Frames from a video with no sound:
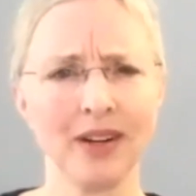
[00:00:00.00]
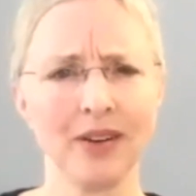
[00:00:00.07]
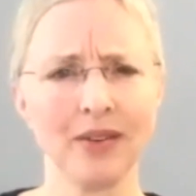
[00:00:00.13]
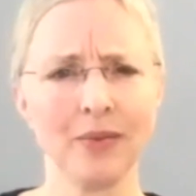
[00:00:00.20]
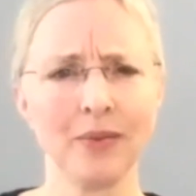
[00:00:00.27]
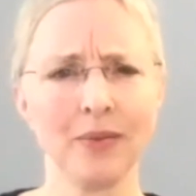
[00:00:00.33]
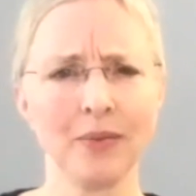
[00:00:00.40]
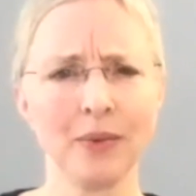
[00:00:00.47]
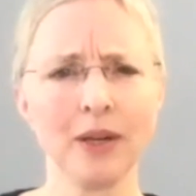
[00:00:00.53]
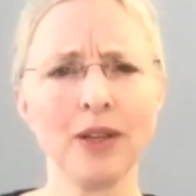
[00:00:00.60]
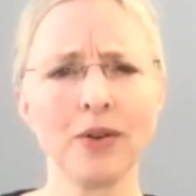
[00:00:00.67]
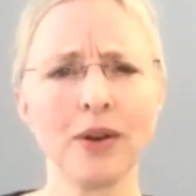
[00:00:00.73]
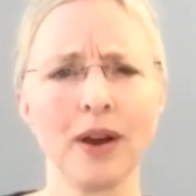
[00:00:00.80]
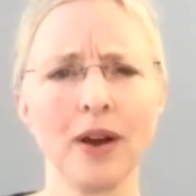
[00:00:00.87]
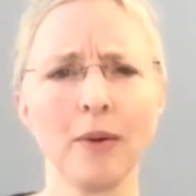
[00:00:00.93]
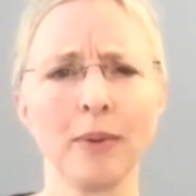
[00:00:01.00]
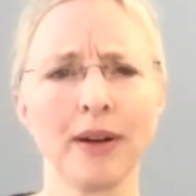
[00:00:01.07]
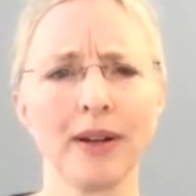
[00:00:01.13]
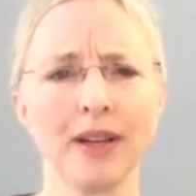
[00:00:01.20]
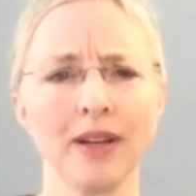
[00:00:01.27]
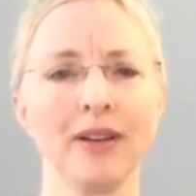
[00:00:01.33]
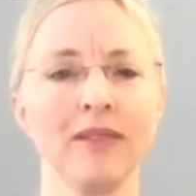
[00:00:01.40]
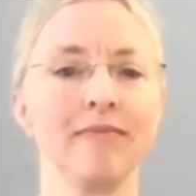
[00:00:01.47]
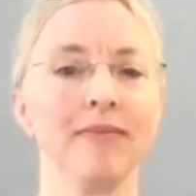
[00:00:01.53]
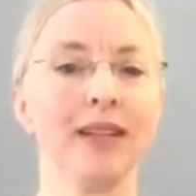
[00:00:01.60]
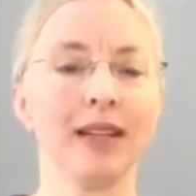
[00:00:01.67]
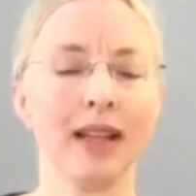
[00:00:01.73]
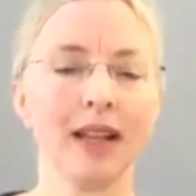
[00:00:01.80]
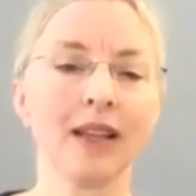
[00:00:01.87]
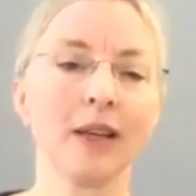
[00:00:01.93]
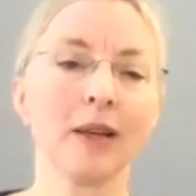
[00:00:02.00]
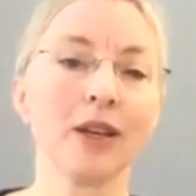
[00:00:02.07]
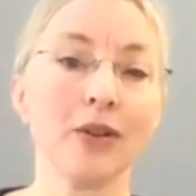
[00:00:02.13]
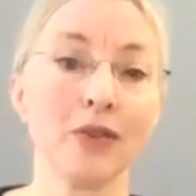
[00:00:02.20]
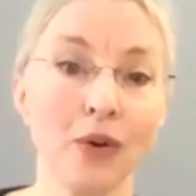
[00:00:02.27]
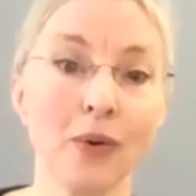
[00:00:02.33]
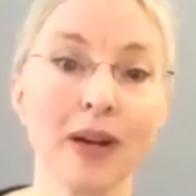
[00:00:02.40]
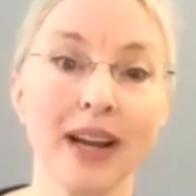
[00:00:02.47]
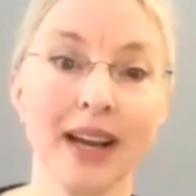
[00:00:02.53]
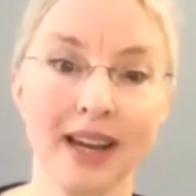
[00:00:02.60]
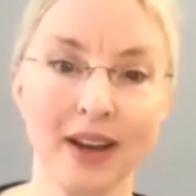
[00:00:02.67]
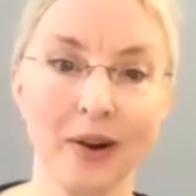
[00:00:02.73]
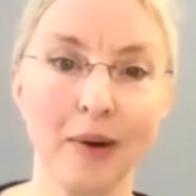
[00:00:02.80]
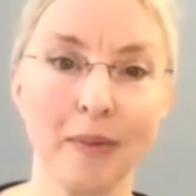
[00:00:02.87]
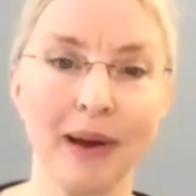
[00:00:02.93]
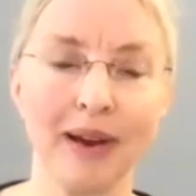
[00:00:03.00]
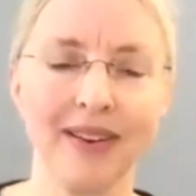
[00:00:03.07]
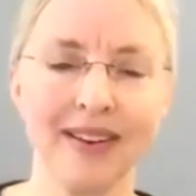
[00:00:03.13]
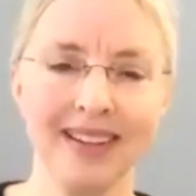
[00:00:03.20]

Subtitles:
what do you care about here? And I'll let you know what I care about.